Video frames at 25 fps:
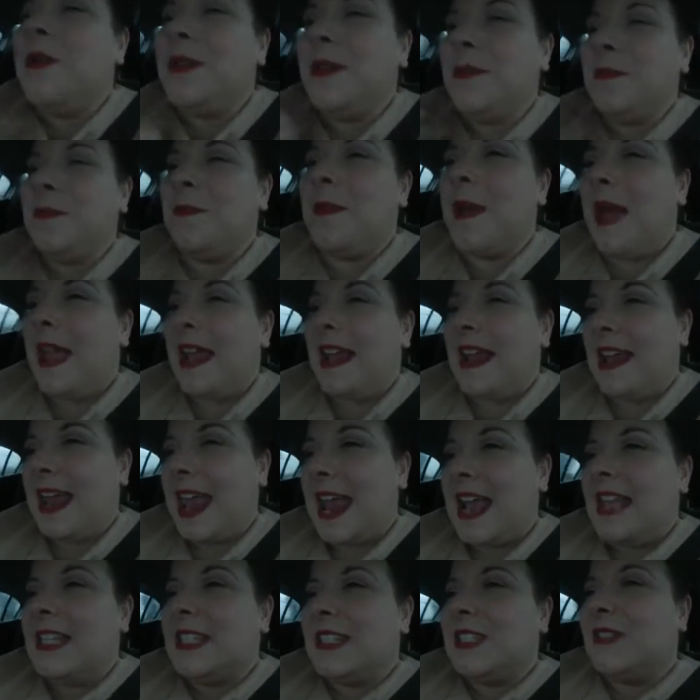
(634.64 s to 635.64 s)
wouldn't buy a
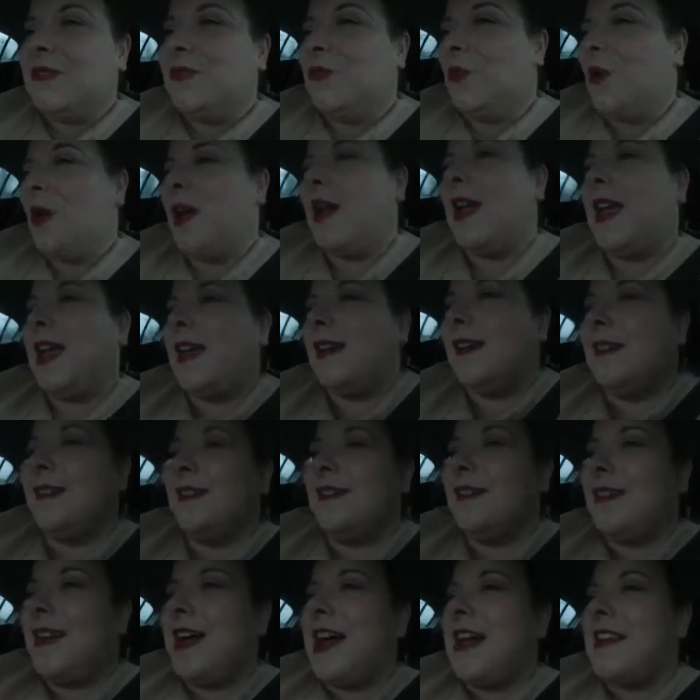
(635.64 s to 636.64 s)
case of wine
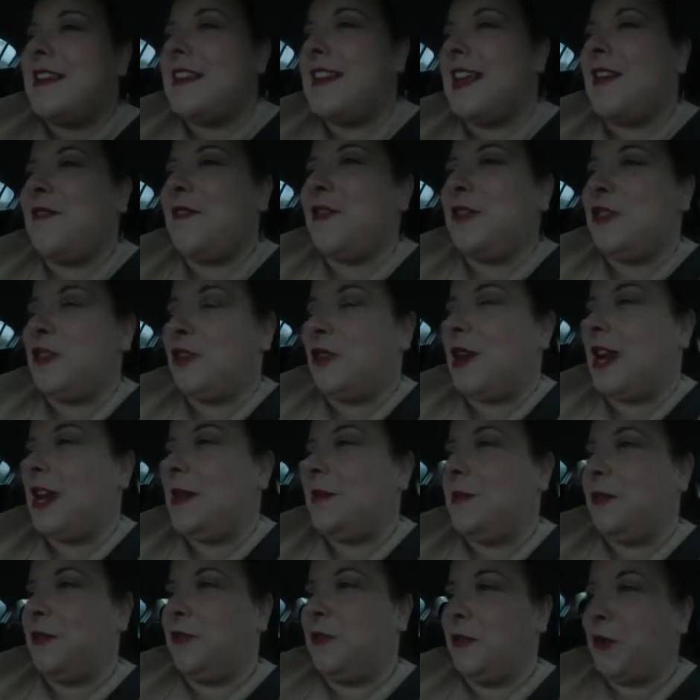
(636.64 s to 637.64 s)
I'd never
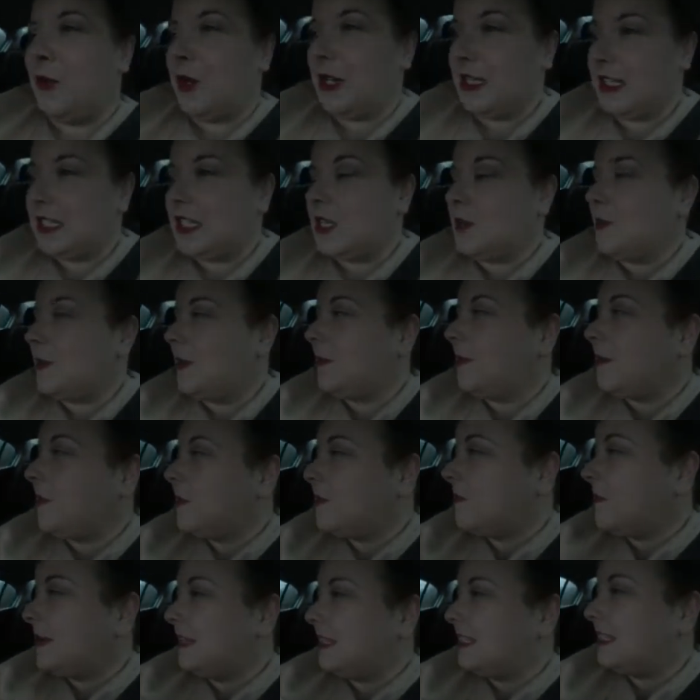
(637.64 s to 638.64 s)
tried before. So maybe
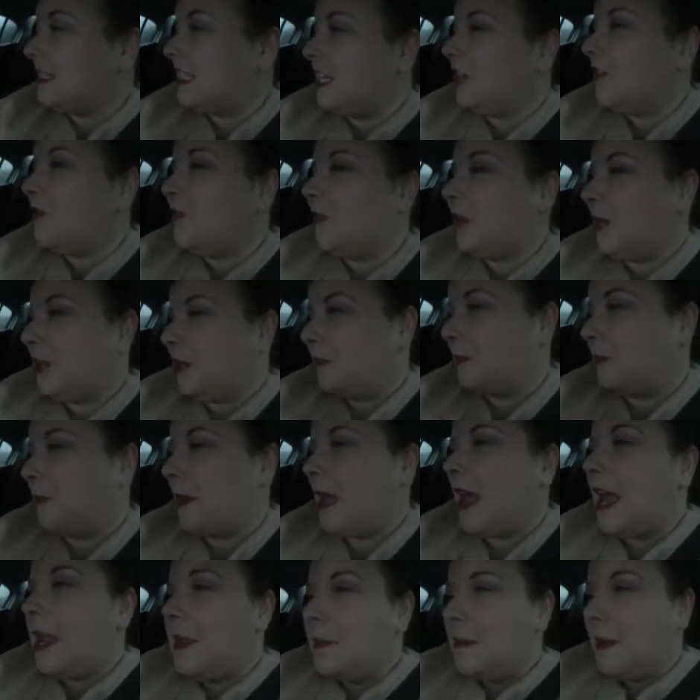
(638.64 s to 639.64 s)
we might see if we can
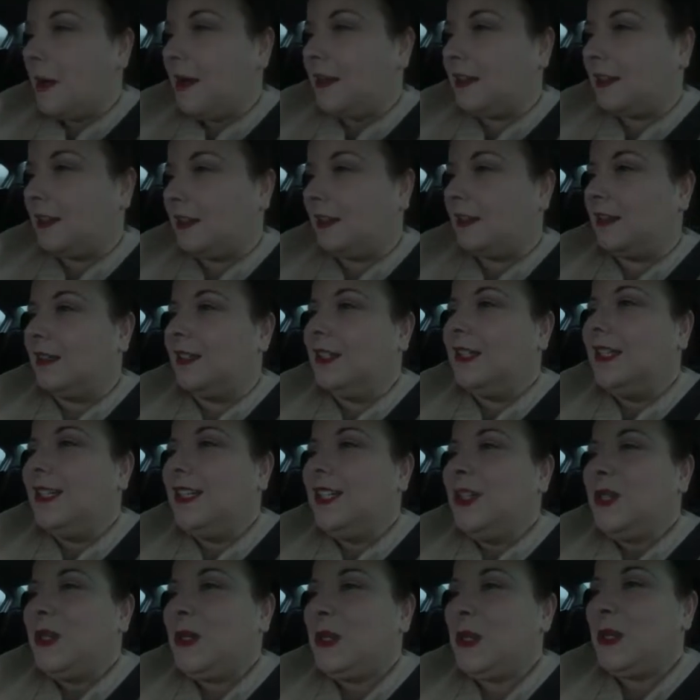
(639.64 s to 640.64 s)
buy a bottle
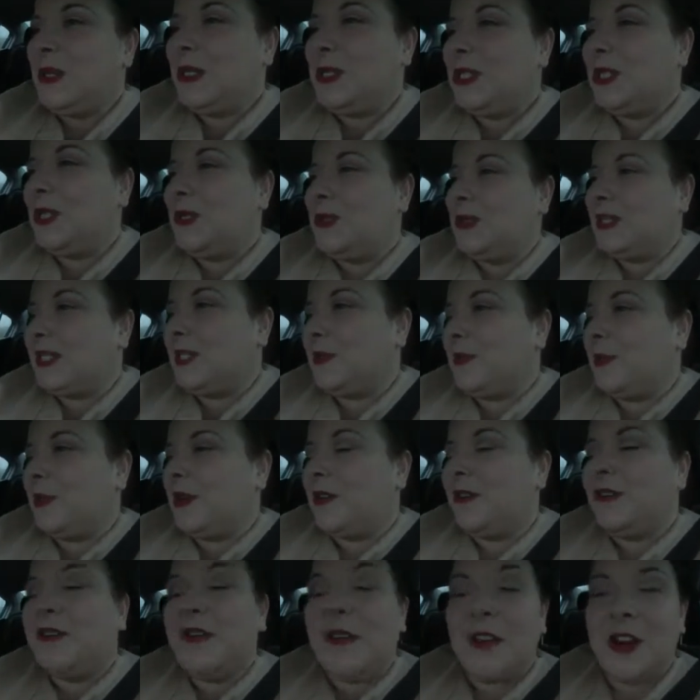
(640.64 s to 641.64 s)
or two
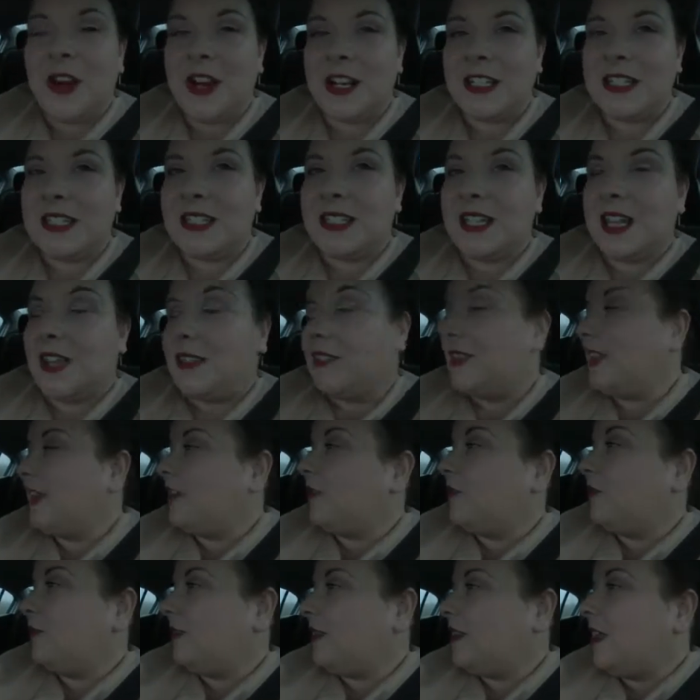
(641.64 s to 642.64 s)
somewhere first, and then
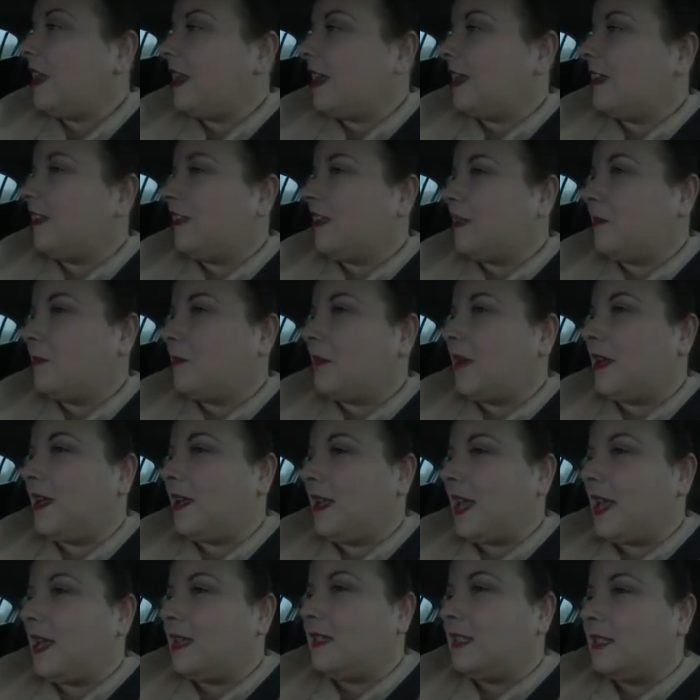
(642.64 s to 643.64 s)
if we like it, then buy a
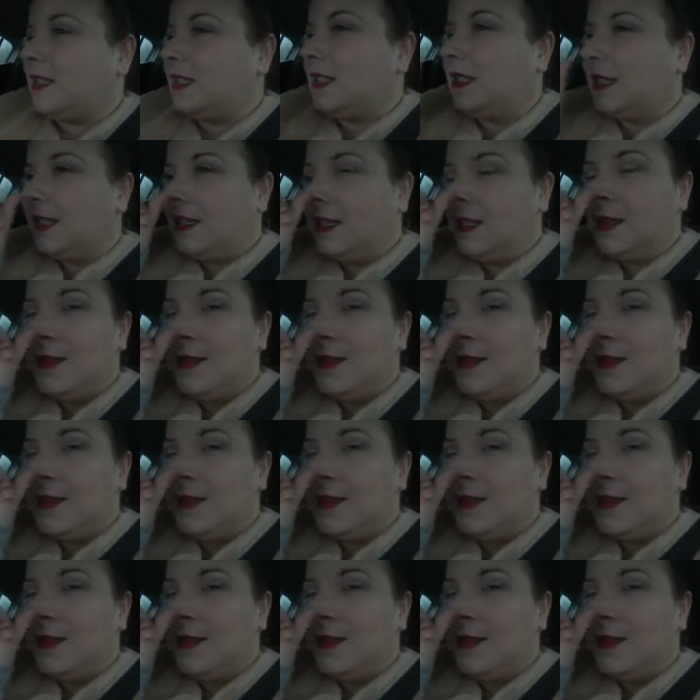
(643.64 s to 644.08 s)
case.